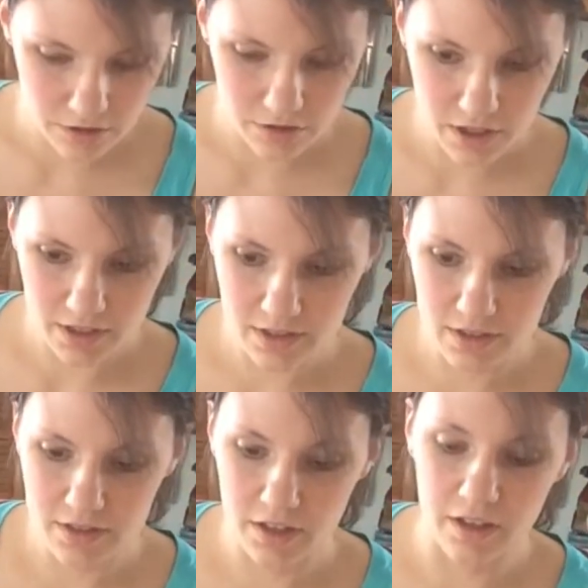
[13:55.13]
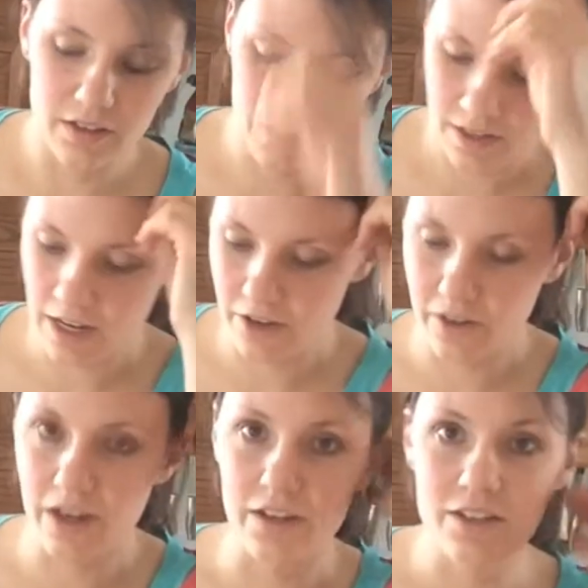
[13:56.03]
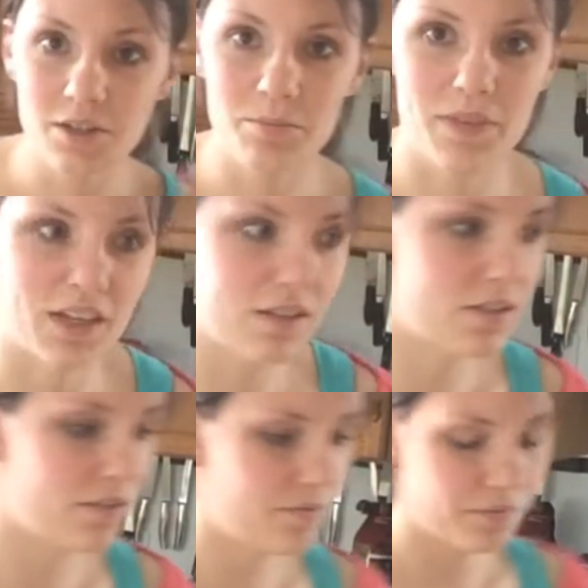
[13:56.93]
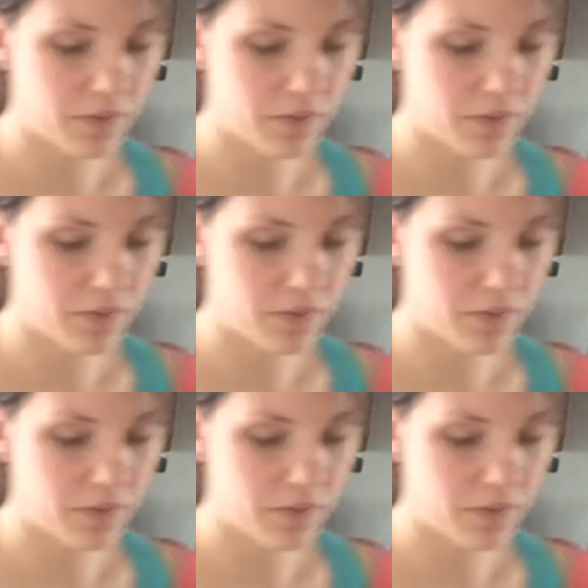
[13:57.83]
So cheese is done. Now on to meat.